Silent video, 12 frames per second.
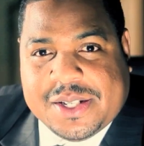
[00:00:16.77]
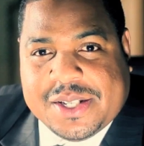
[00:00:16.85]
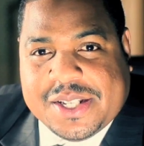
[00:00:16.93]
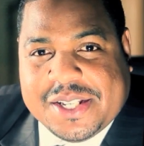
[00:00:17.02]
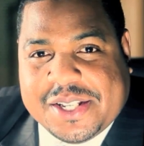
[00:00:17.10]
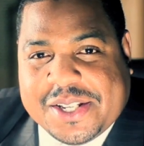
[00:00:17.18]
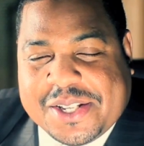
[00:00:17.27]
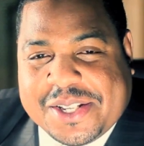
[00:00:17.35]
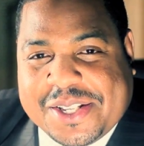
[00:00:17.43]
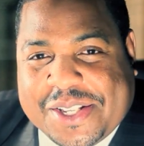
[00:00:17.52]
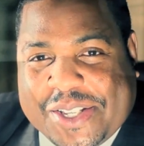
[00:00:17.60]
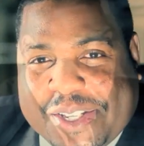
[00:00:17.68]

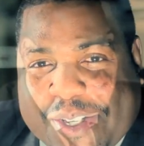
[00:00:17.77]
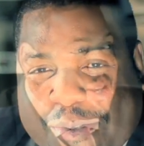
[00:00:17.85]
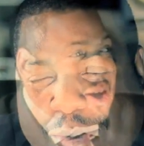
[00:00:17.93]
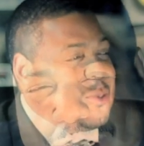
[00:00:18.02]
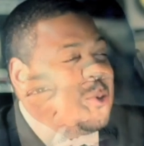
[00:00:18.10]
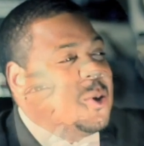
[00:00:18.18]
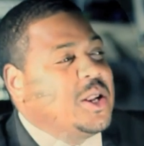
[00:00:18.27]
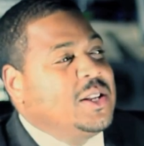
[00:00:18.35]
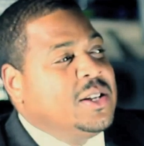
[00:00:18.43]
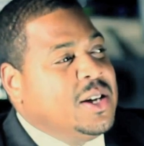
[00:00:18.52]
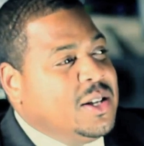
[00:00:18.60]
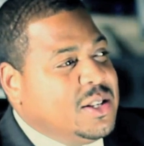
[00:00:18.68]
composer, Street
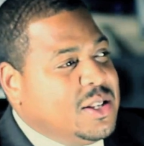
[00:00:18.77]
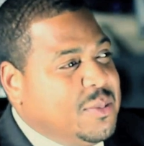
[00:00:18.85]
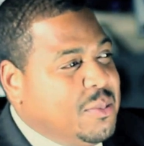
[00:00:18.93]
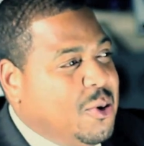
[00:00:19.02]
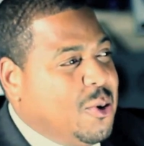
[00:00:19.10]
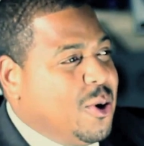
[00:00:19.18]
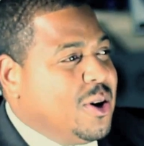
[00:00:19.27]
Jazz Cartel.